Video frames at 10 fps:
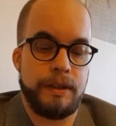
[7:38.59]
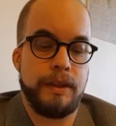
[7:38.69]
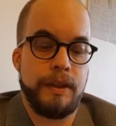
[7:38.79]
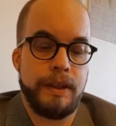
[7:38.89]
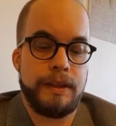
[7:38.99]

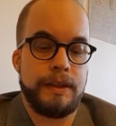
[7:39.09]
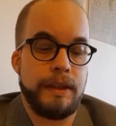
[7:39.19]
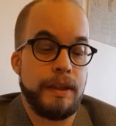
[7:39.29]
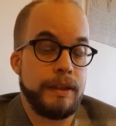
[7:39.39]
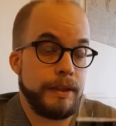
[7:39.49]
and this
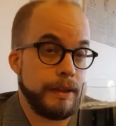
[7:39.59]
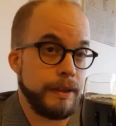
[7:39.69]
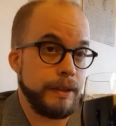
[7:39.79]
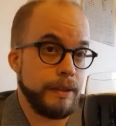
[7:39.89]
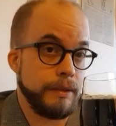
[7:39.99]

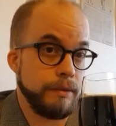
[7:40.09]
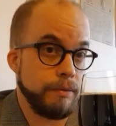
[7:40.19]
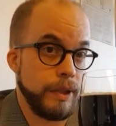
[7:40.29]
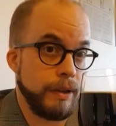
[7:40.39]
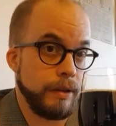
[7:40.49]
is
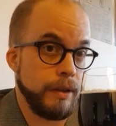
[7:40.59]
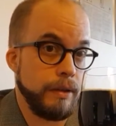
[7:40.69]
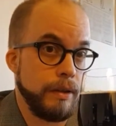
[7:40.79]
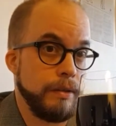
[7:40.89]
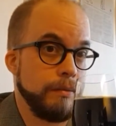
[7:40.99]
real
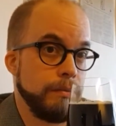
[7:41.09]
good